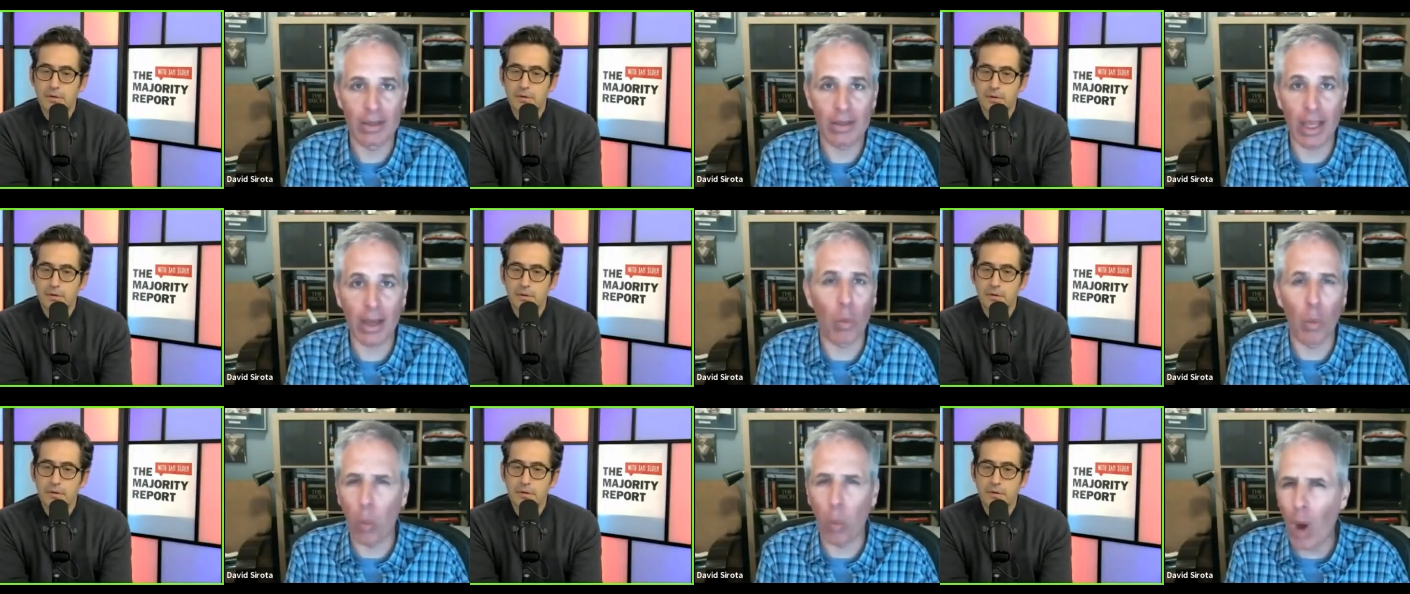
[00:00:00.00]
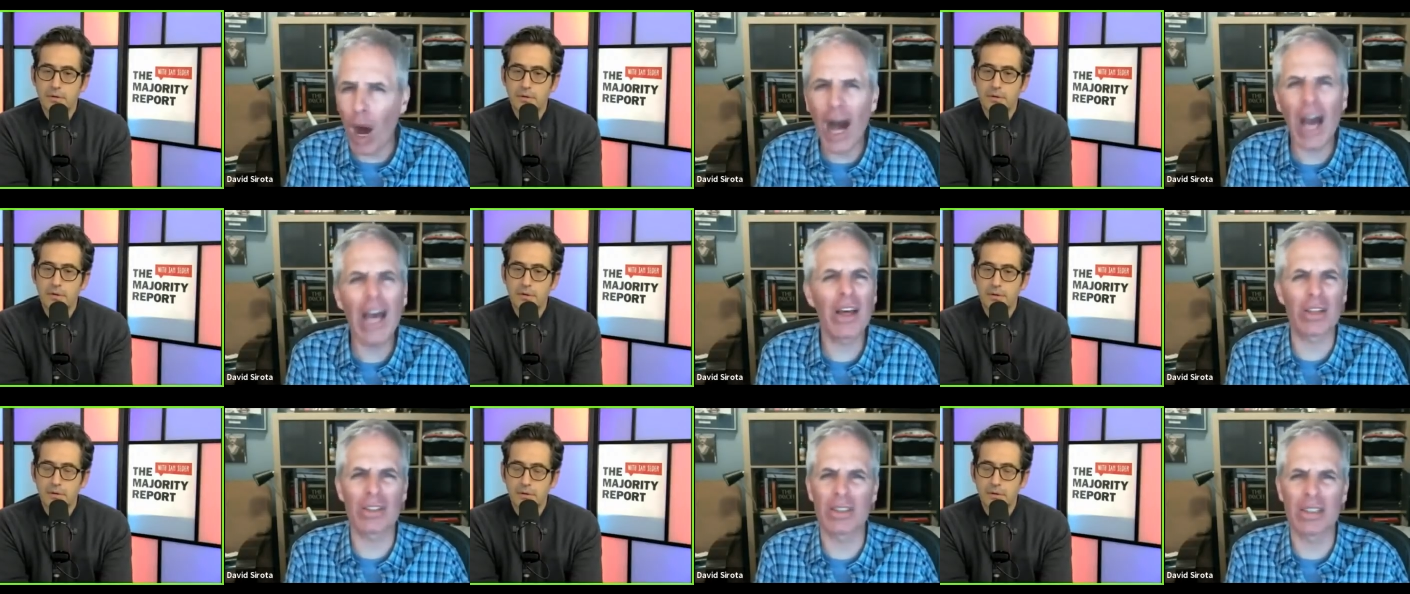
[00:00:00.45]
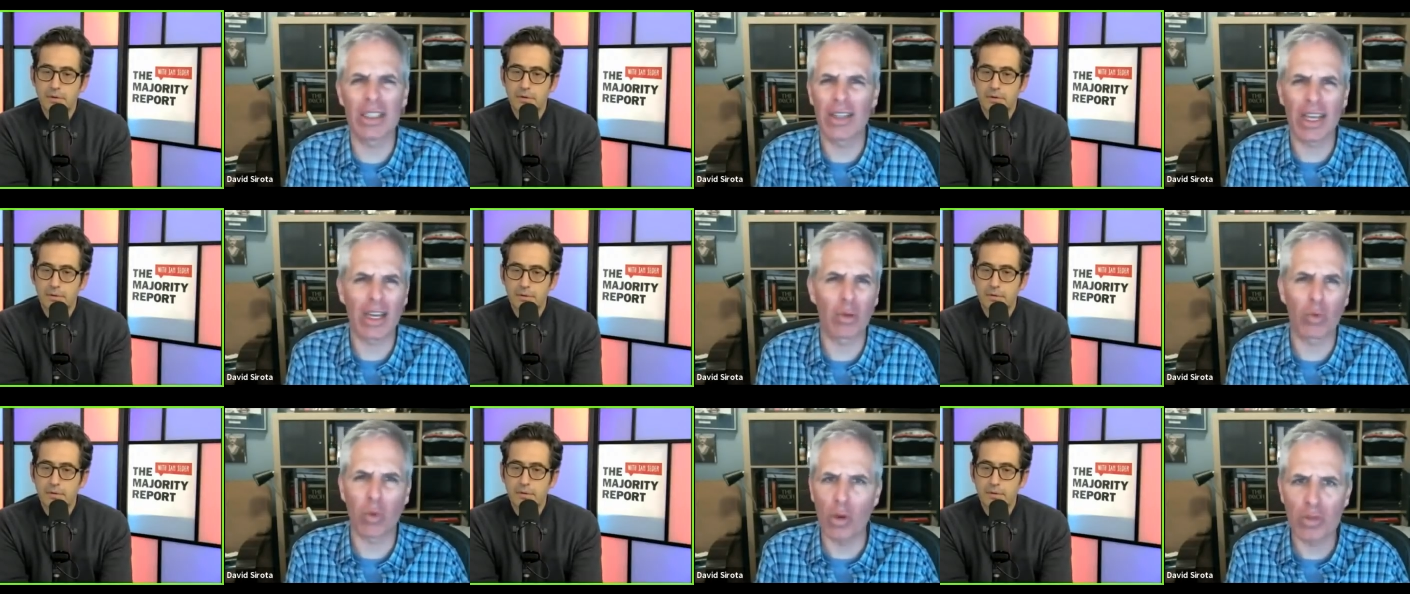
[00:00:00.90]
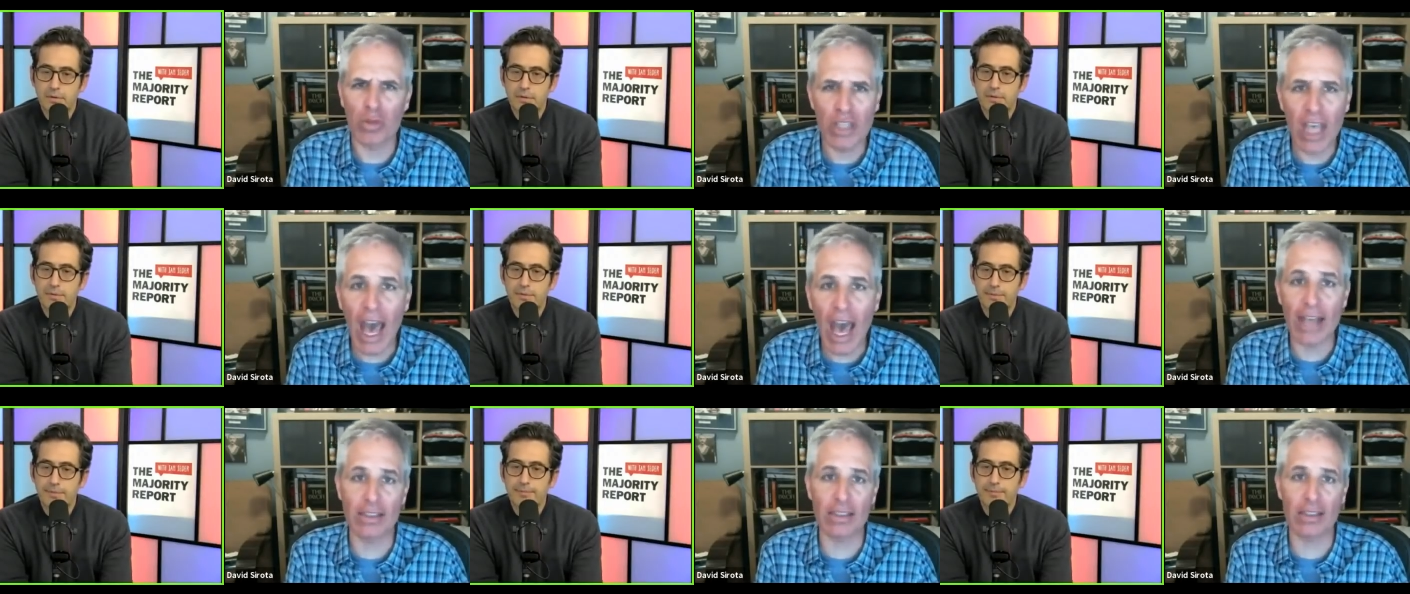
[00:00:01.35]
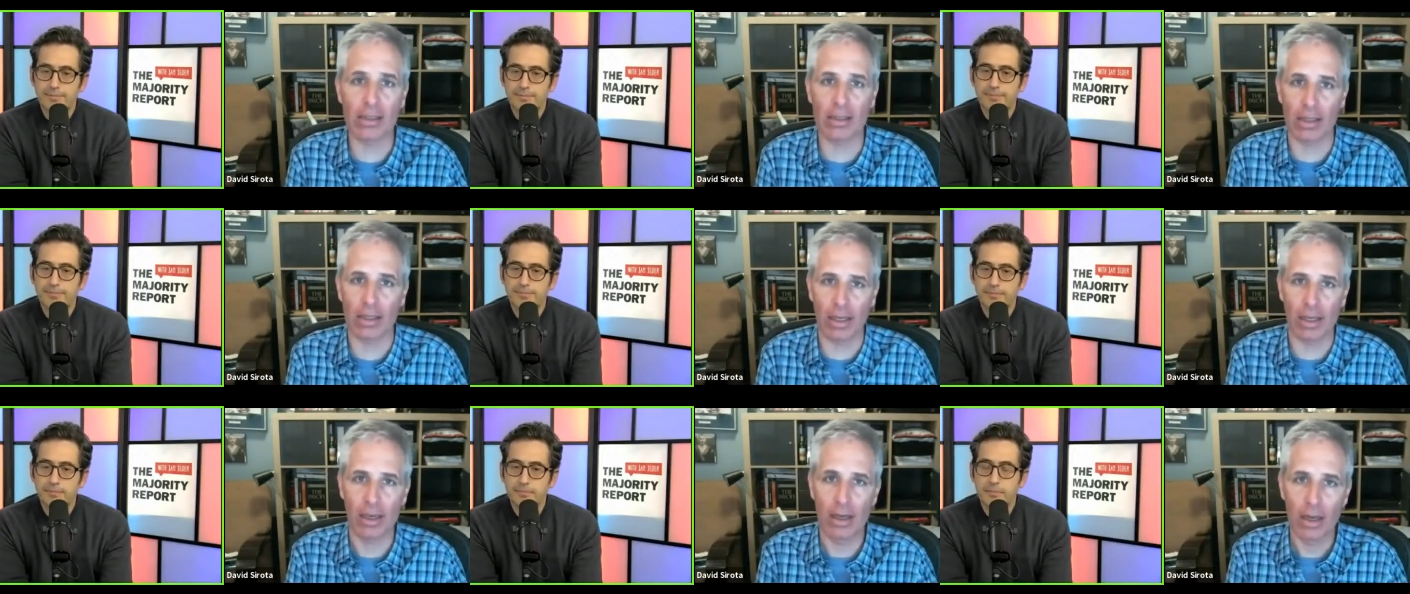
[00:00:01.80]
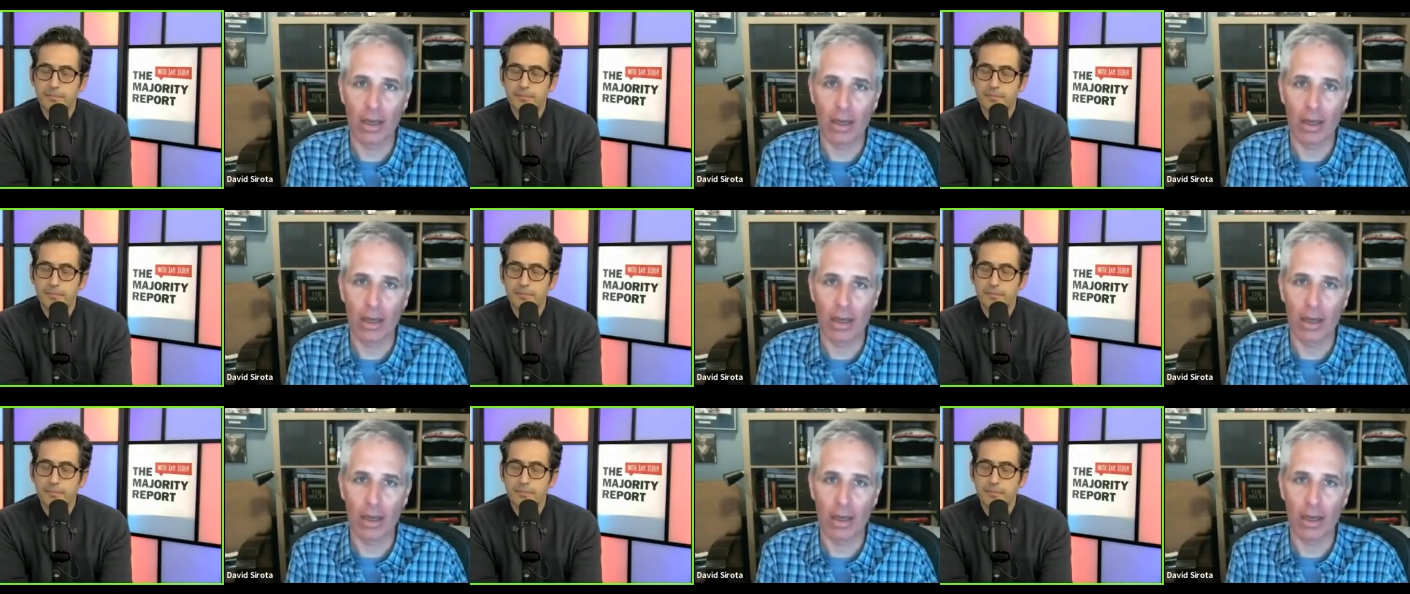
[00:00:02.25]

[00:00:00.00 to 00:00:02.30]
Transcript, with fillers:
Speaker 1: like wildly, like grotesquely